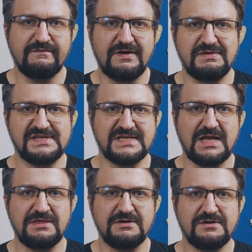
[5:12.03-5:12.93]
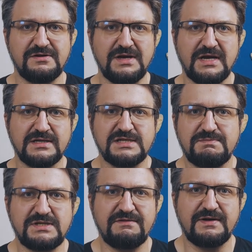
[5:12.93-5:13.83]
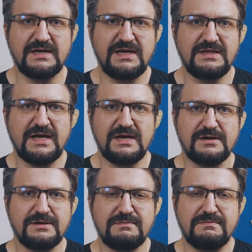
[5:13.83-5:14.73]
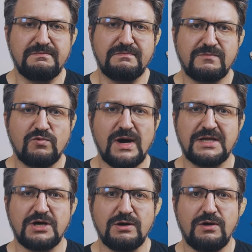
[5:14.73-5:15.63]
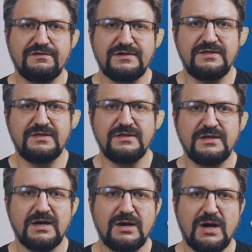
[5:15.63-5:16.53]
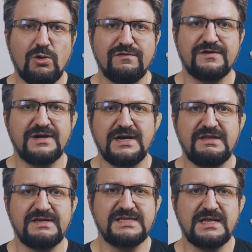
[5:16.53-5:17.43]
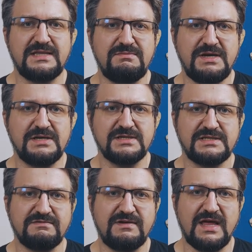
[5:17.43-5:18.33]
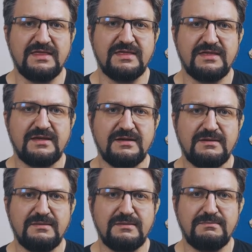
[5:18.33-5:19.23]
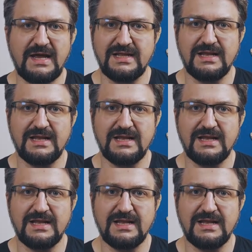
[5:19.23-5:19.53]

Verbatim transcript: very slender, and specifically they are quite often over 90 centimeters of length, blade